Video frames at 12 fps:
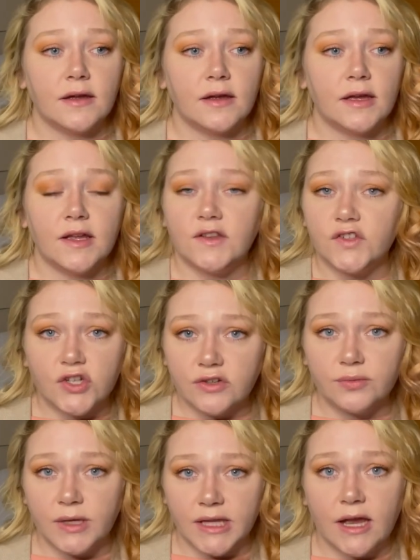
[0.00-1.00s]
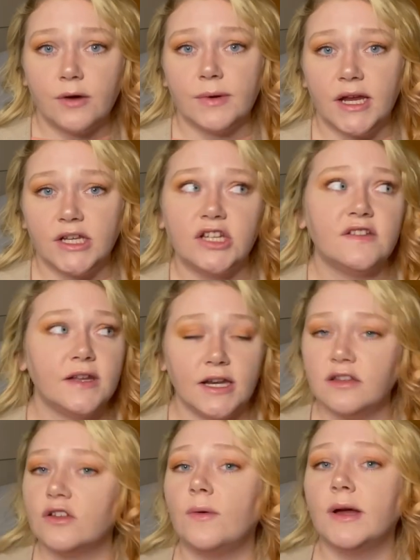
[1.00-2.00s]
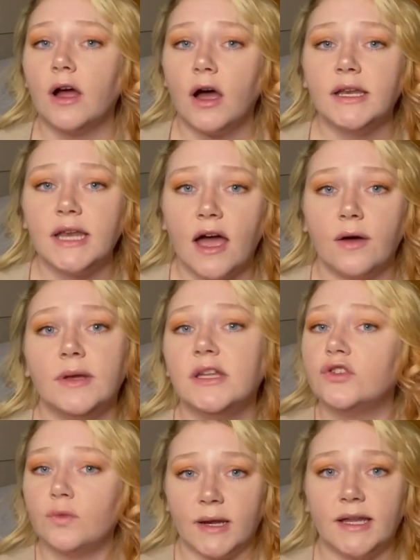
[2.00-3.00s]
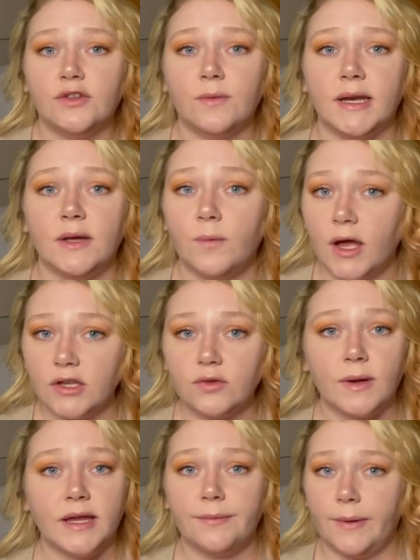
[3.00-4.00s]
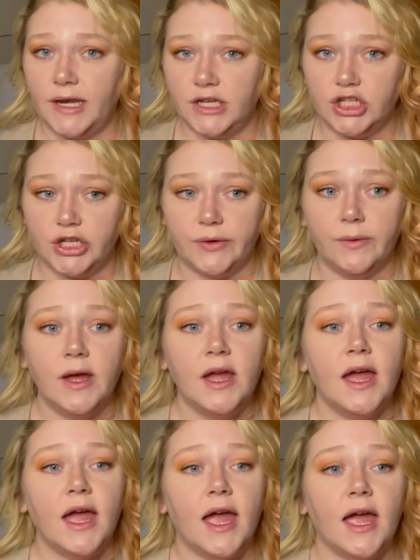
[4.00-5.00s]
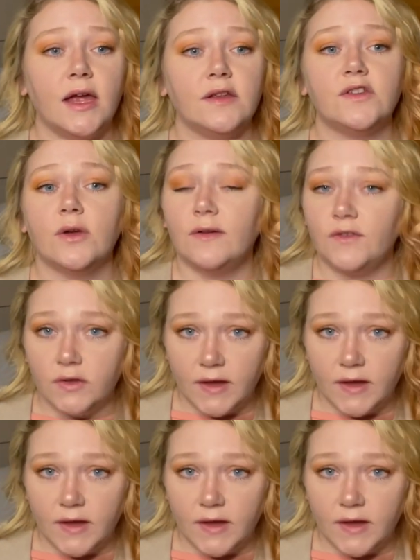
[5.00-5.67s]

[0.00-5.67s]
it's just really outrageous. It is going on now in 2021, 2022. And so if you'd